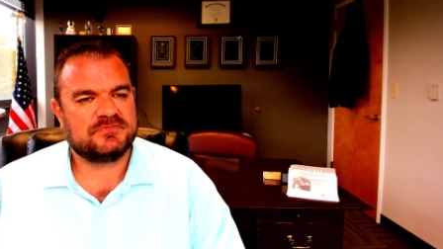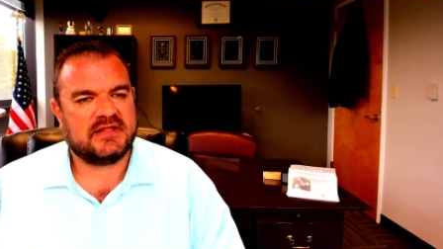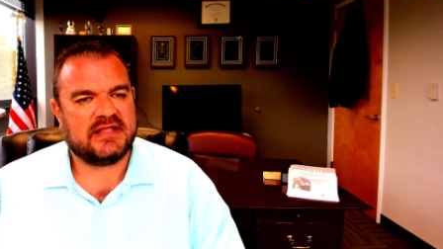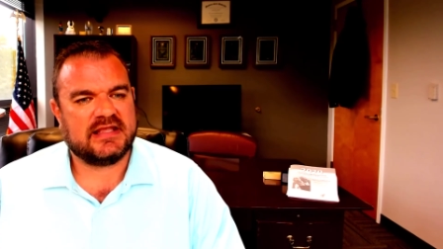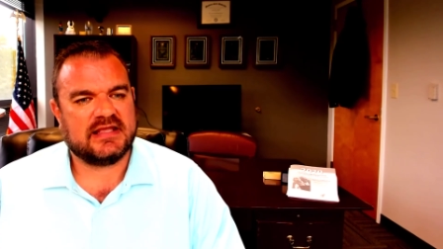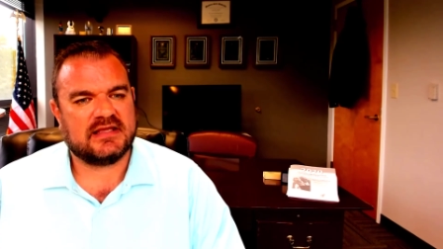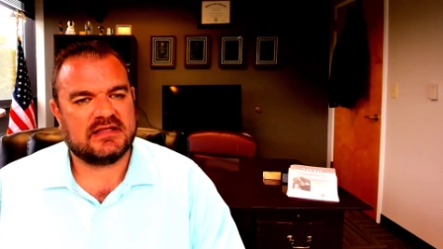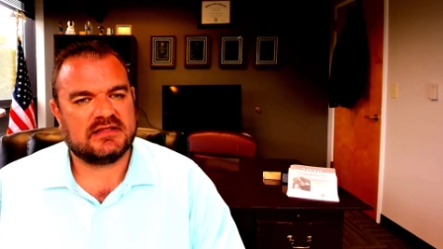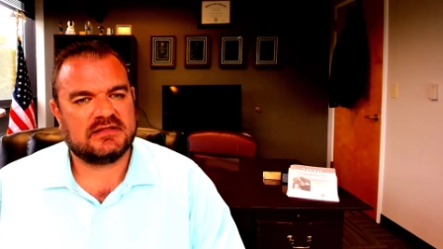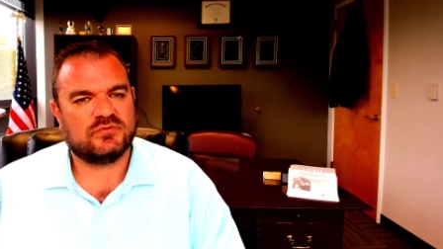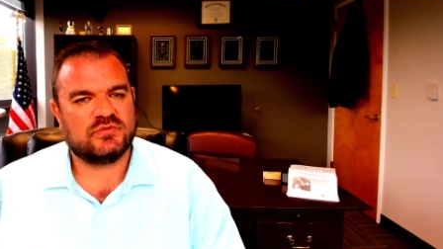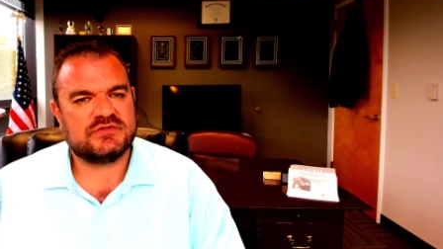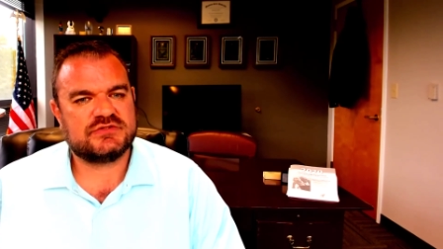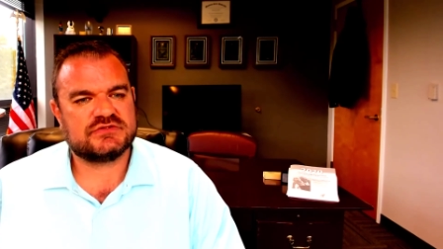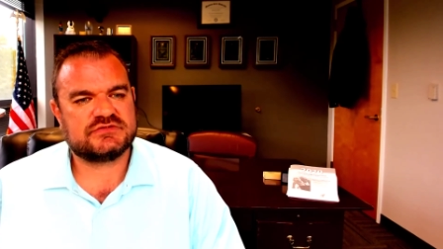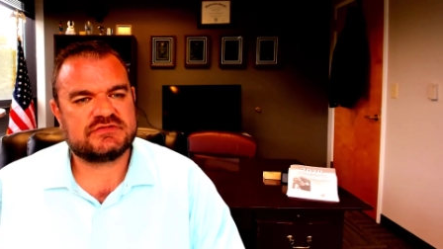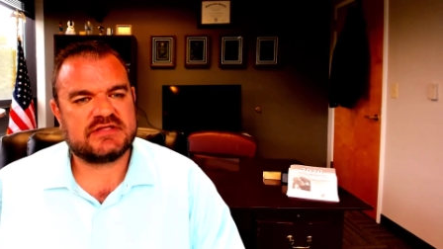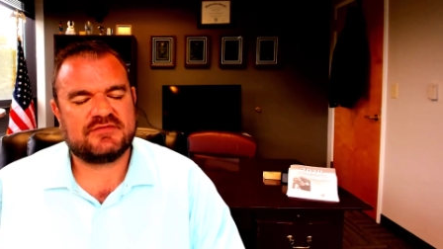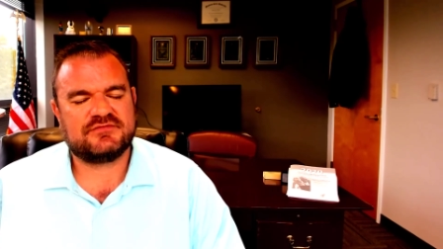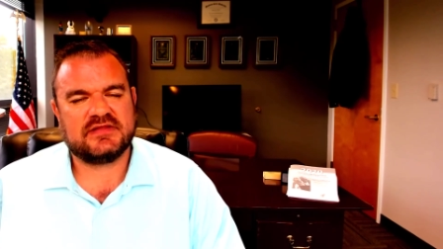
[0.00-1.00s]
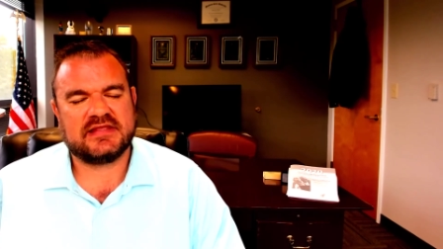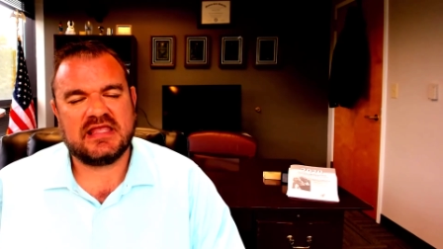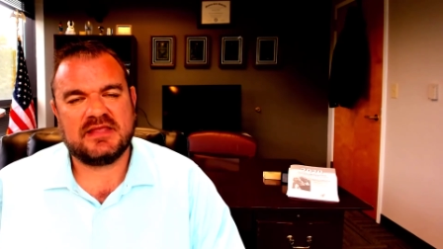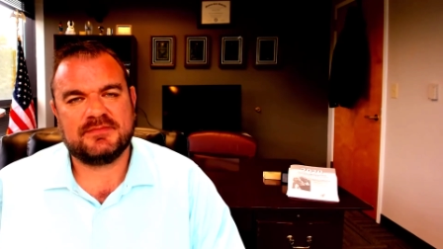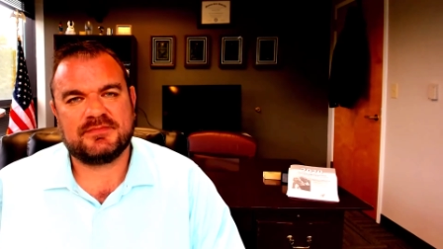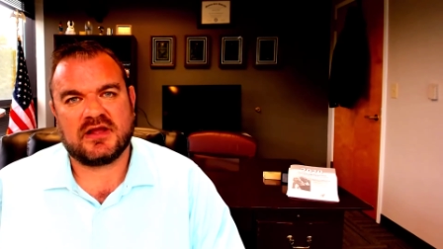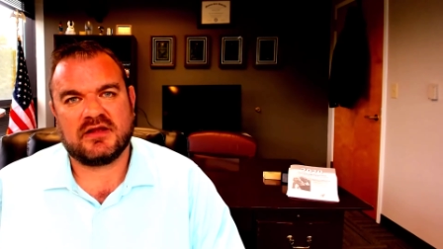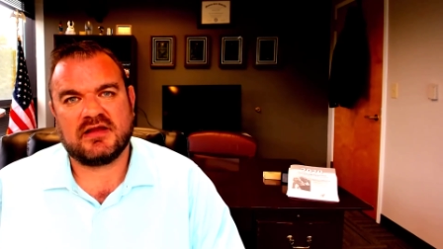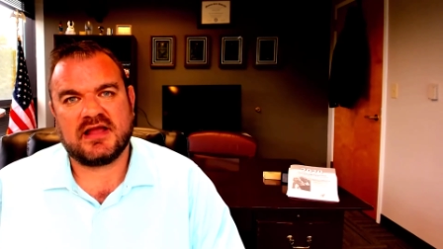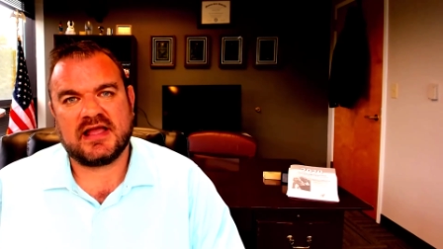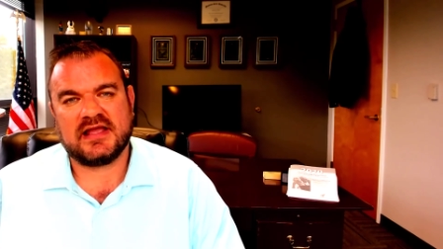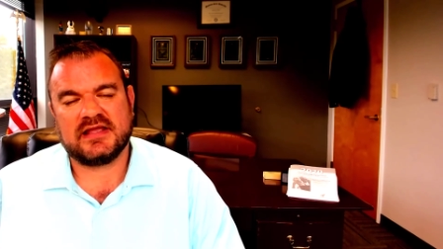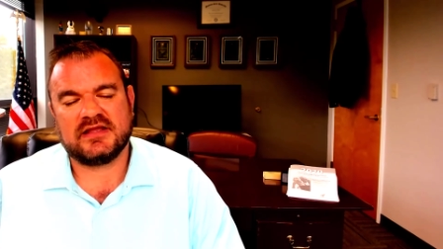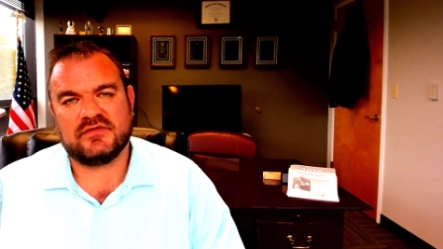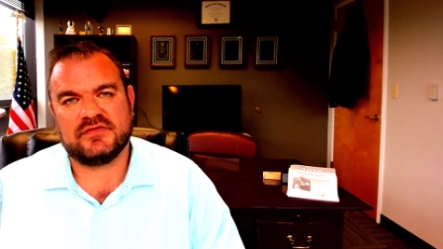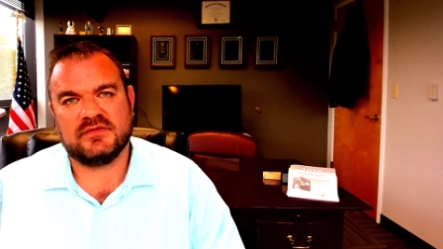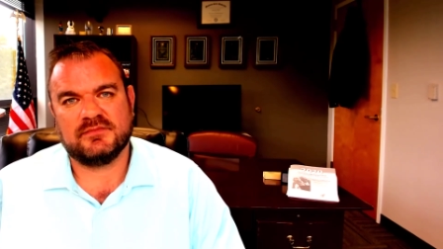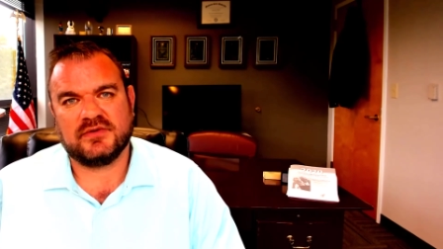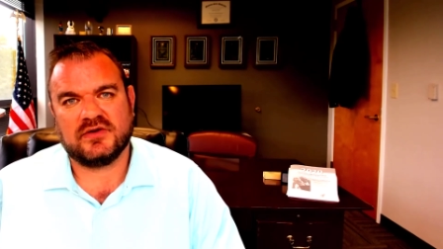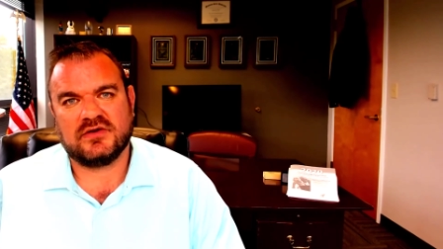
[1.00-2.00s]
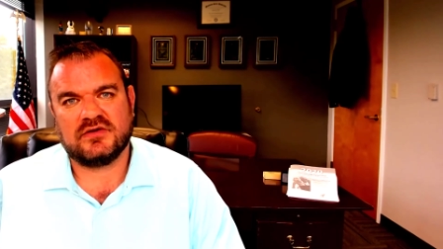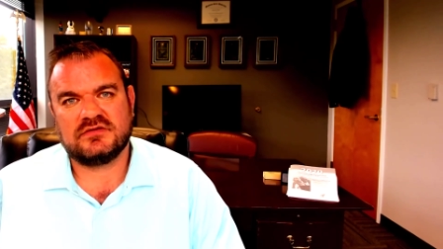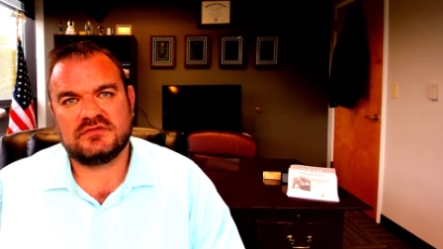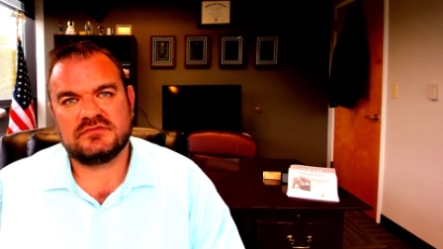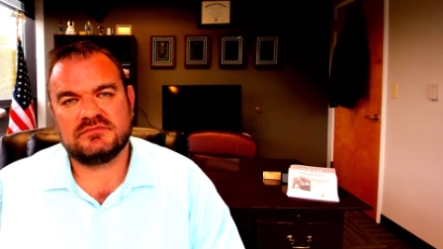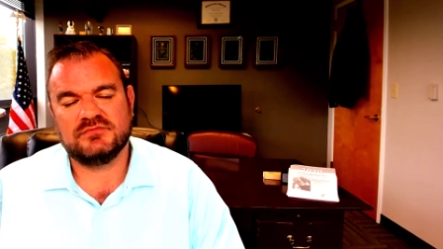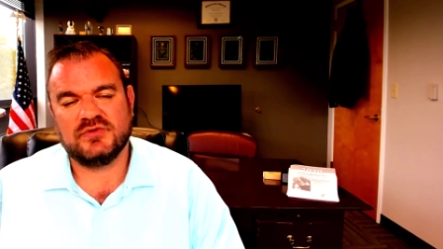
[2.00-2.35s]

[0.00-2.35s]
And we just have to keep our eye on the ball,